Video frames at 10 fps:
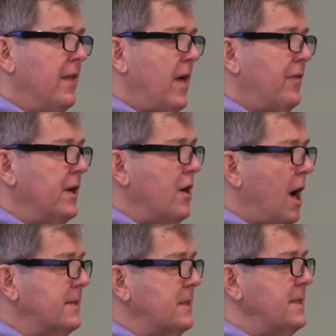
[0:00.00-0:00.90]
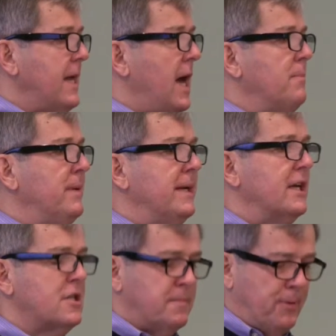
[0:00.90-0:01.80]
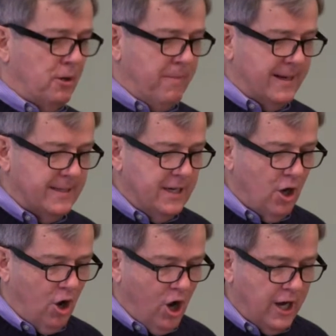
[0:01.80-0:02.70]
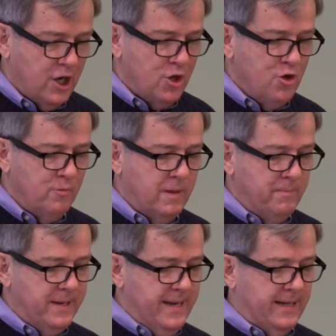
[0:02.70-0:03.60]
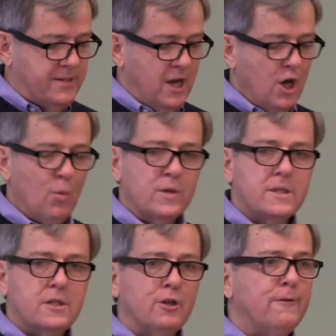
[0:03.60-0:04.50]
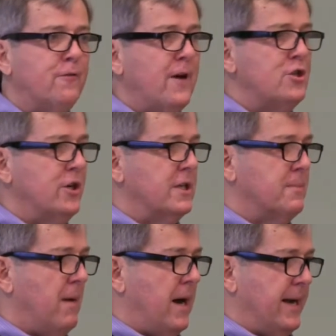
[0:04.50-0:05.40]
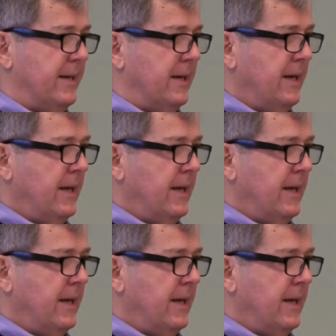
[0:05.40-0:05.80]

that the Nazis had been experimenting on human beings, was still fresh in his mind.